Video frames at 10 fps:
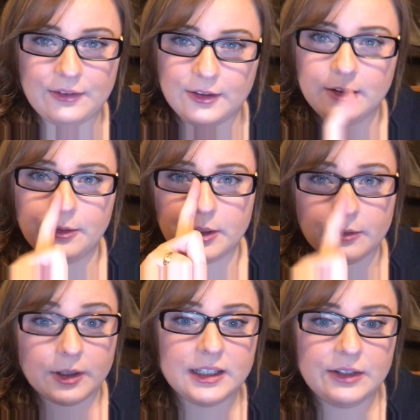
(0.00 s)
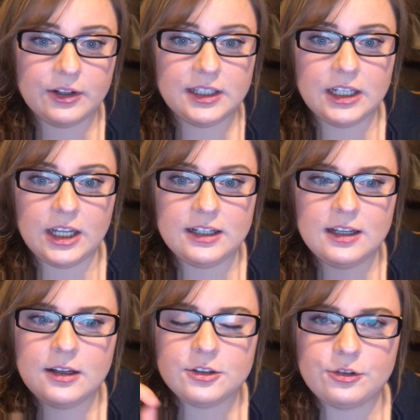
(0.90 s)
If they're doing really, really good,
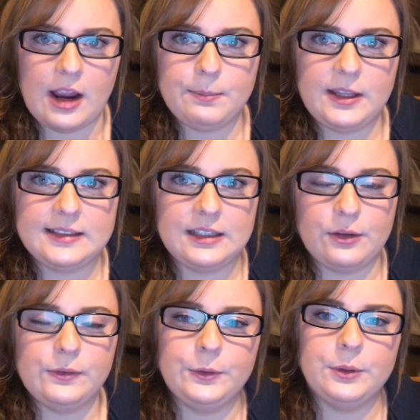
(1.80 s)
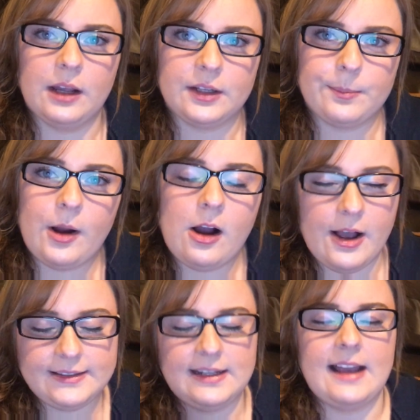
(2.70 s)
try placing the food on their
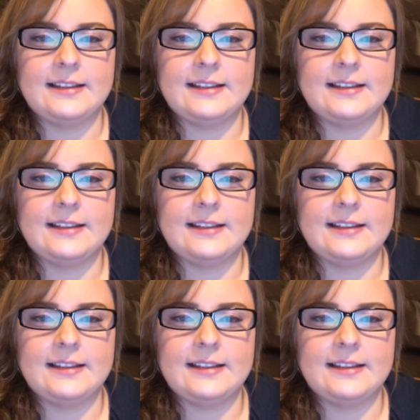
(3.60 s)
paws and